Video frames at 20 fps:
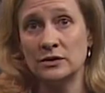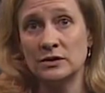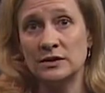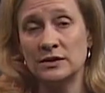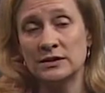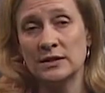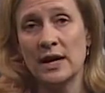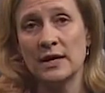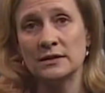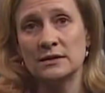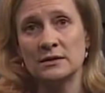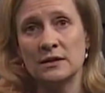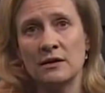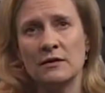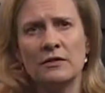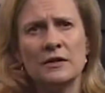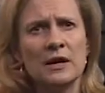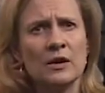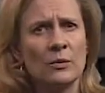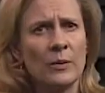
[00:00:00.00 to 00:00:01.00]
to discuss the
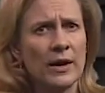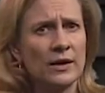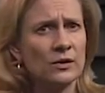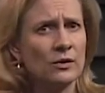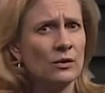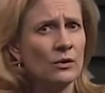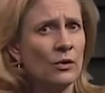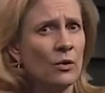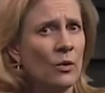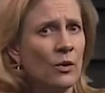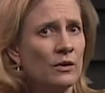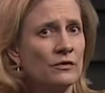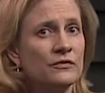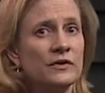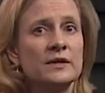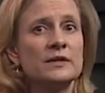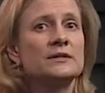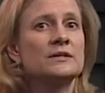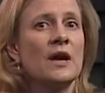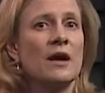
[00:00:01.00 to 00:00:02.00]
theoretical or
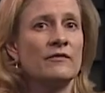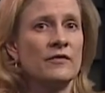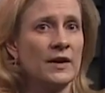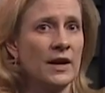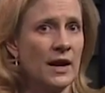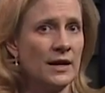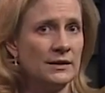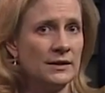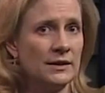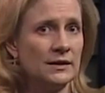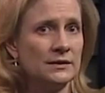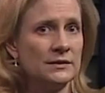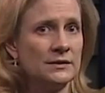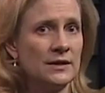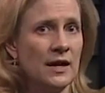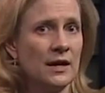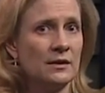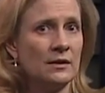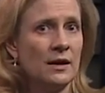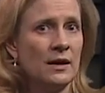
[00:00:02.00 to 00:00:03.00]
philosophic ideas
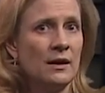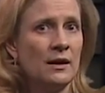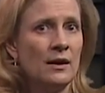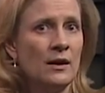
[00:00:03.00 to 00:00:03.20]
that